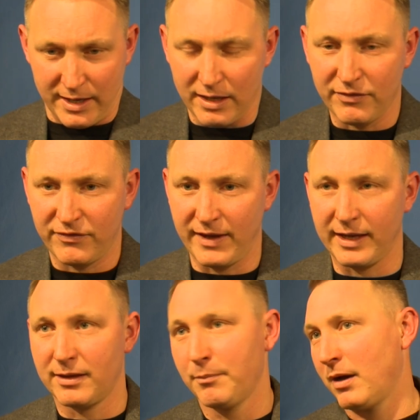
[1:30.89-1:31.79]

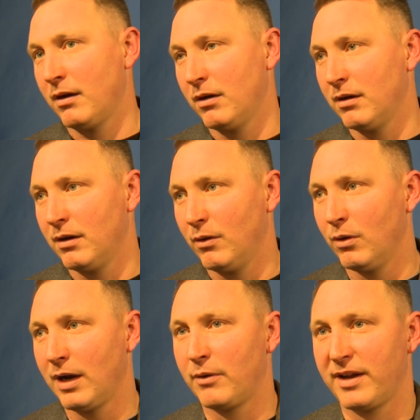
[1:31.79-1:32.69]
affect
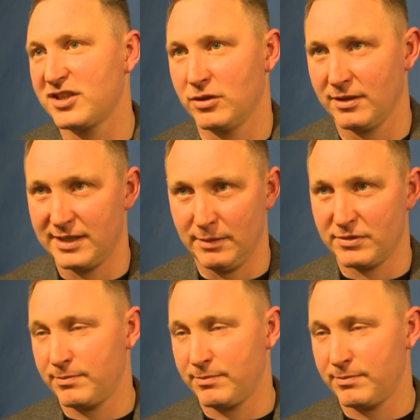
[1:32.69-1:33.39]
all our national teams,